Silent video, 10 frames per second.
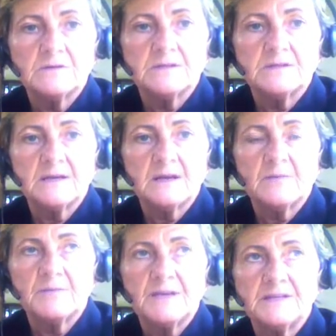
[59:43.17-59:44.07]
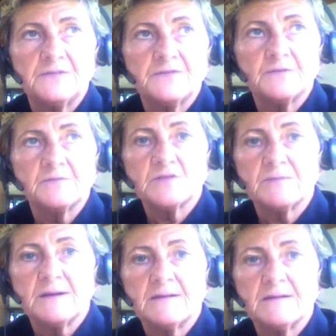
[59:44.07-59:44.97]
They come mainly from
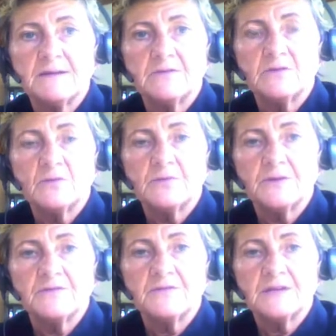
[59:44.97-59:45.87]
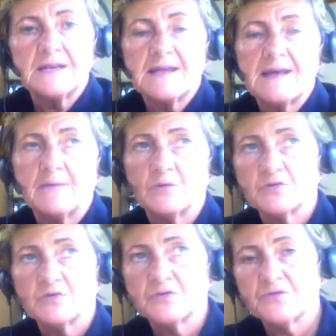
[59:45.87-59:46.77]
Somalia, Ethiopia, and Vietnam.
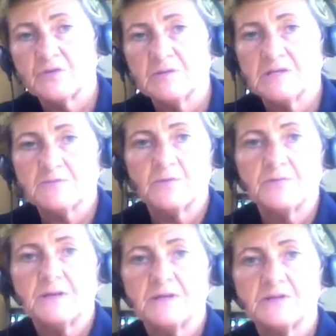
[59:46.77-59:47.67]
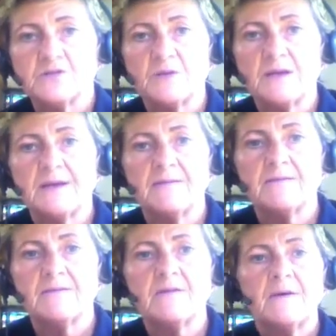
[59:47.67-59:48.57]
Those are the three biggest populations we have.
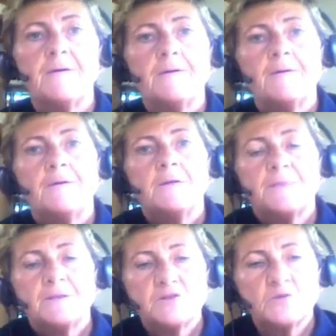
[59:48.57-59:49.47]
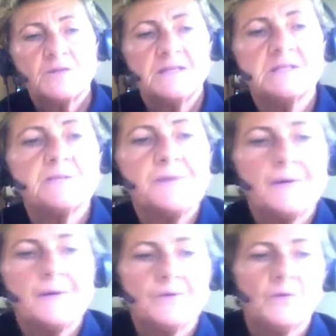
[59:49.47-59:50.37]
So within the
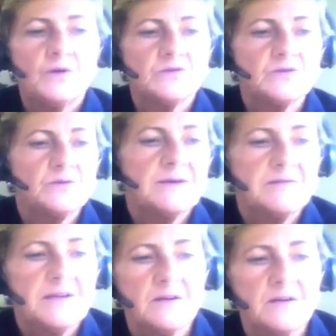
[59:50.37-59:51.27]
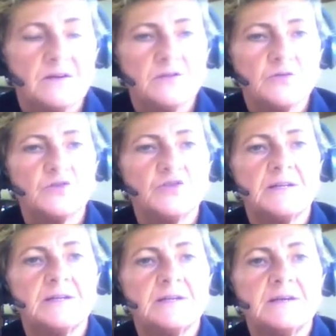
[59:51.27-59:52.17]
department, we also have like a torture
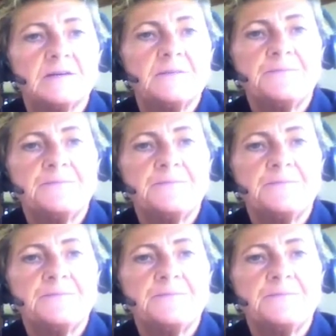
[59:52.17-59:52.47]
clinic,